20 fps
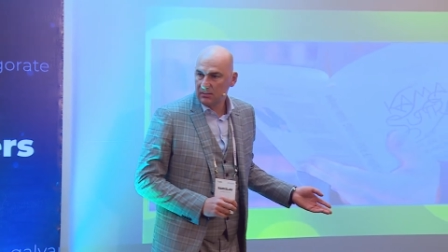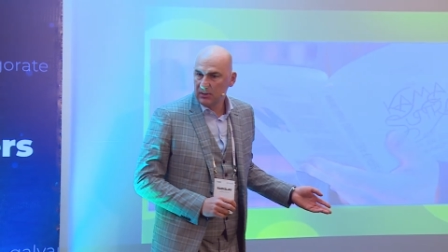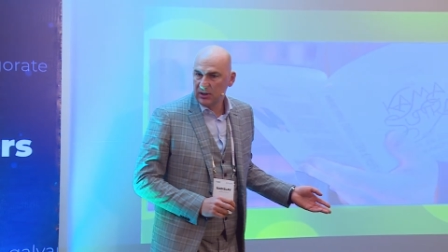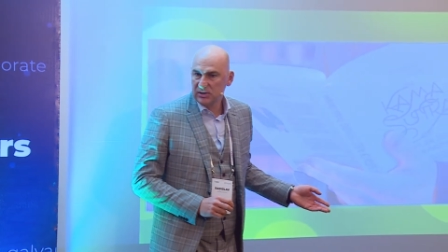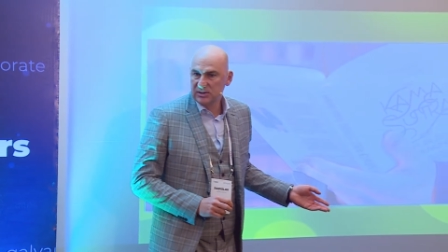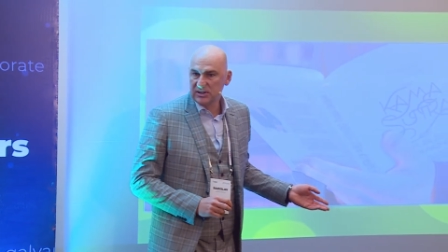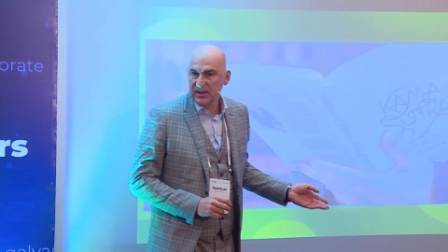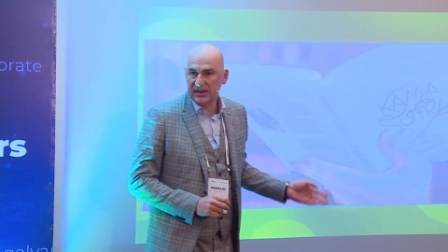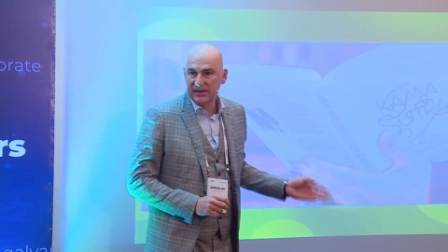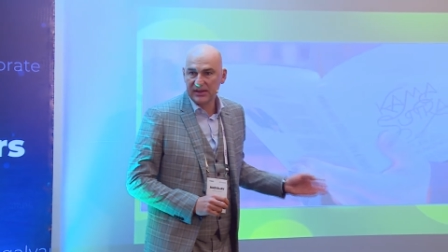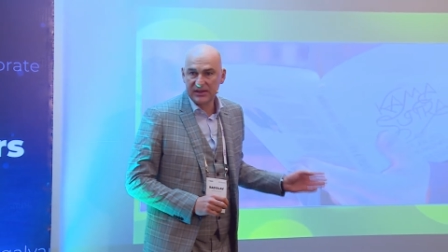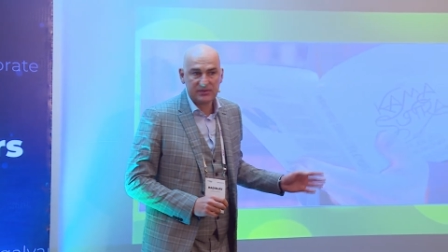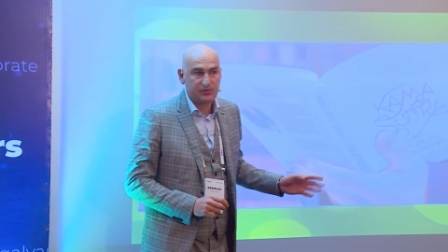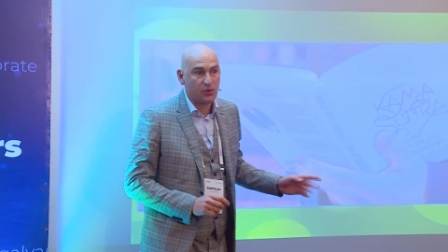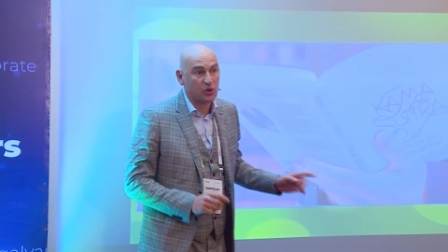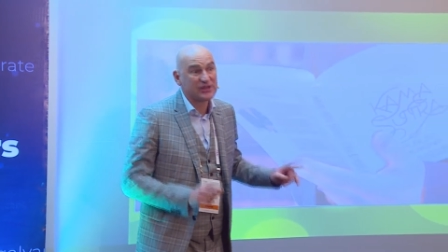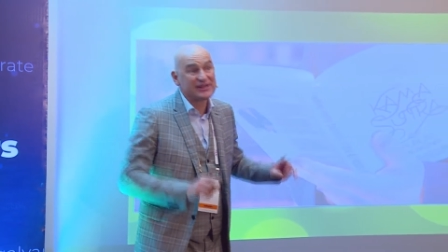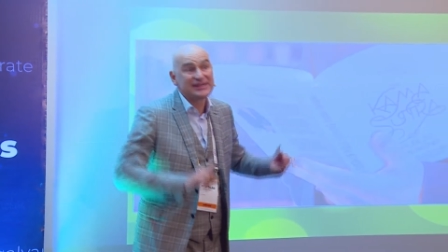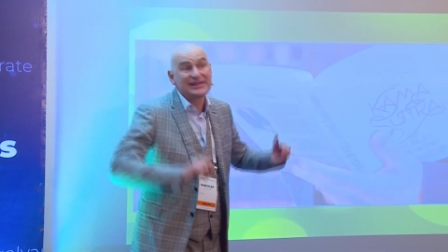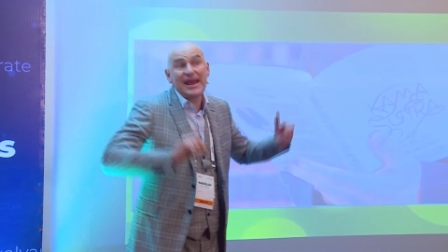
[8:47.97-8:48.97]
Because this
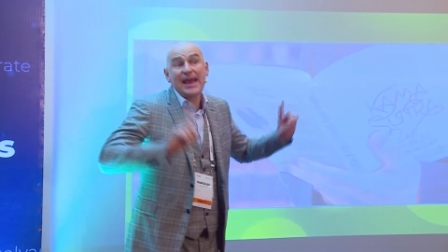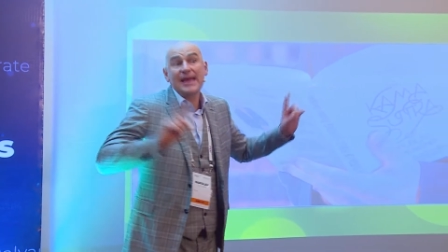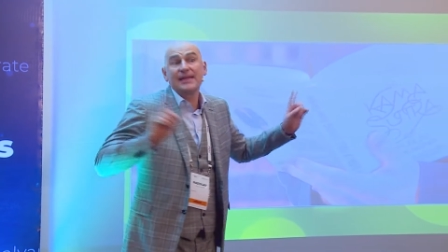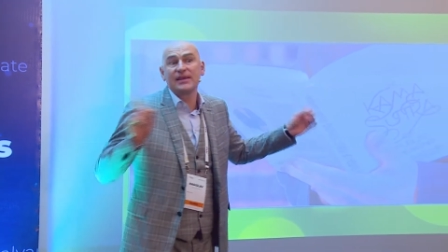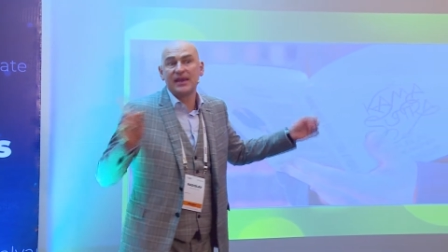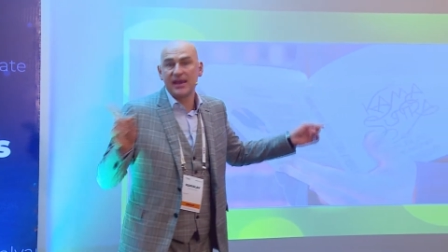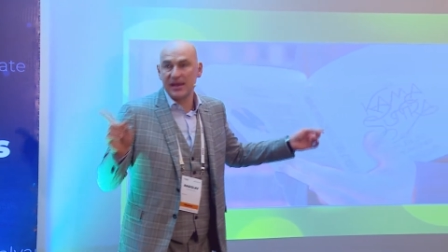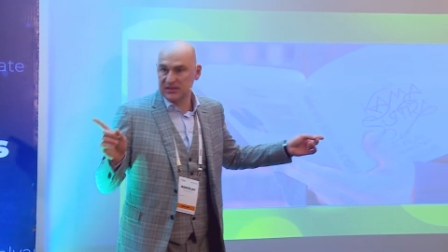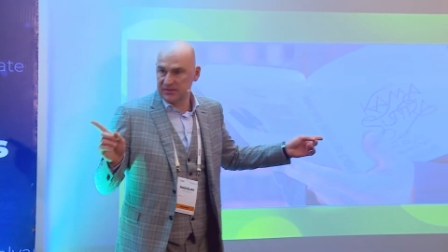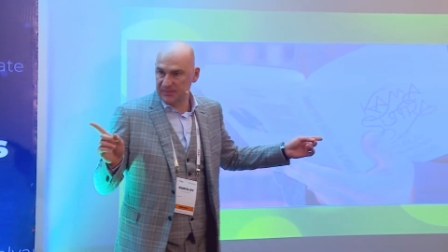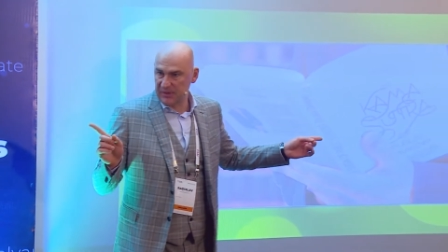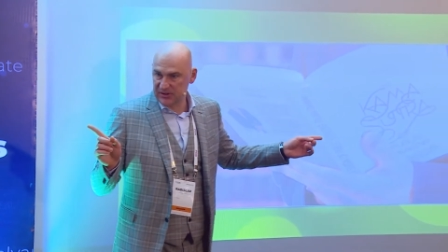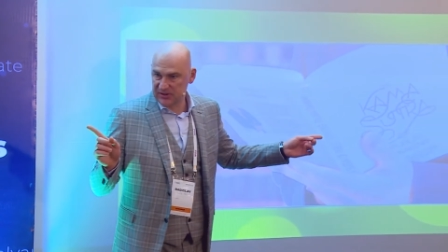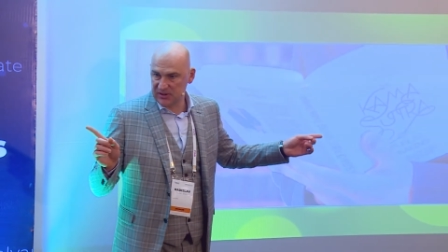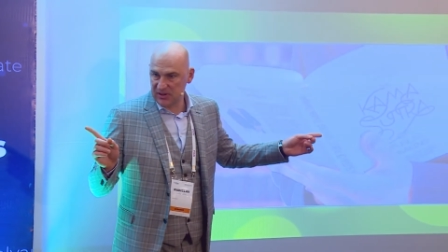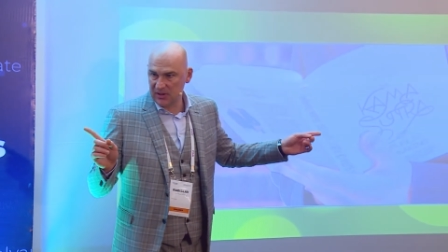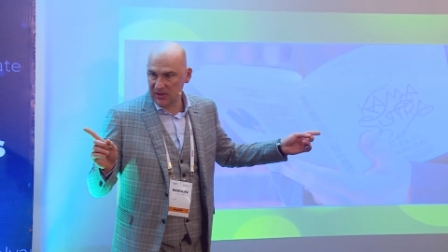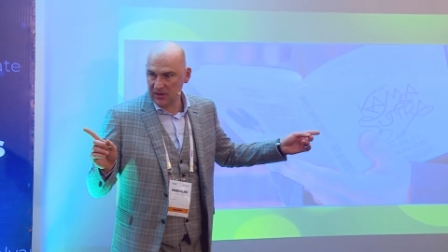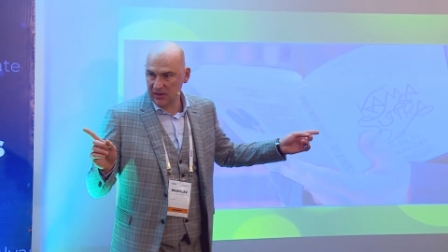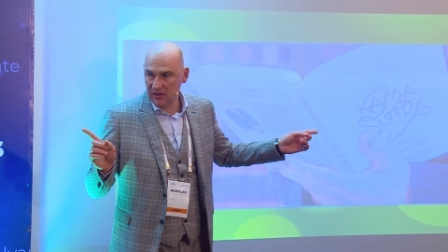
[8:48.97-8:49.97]
book, 10 years
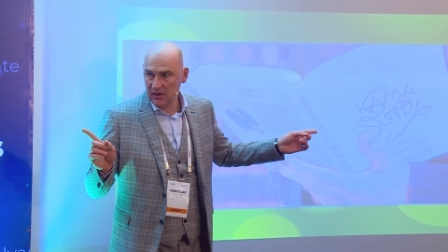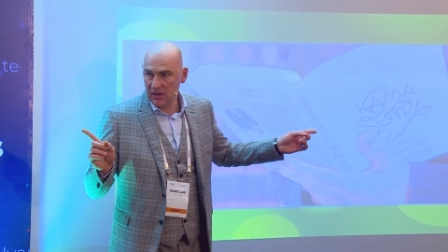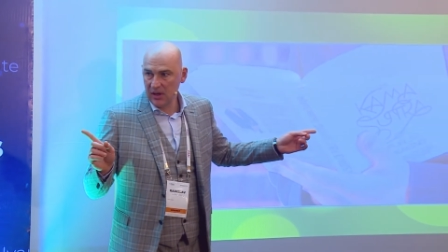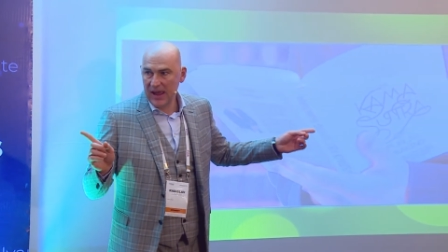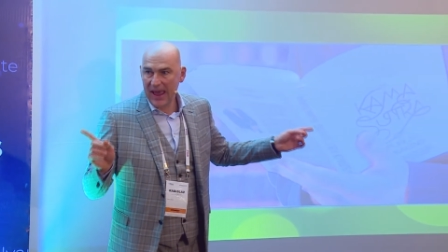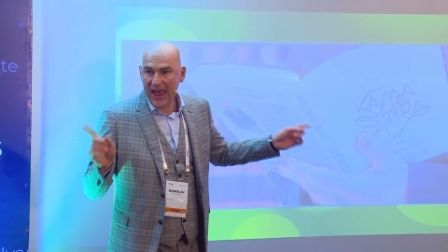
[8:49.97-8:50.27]
bestseller,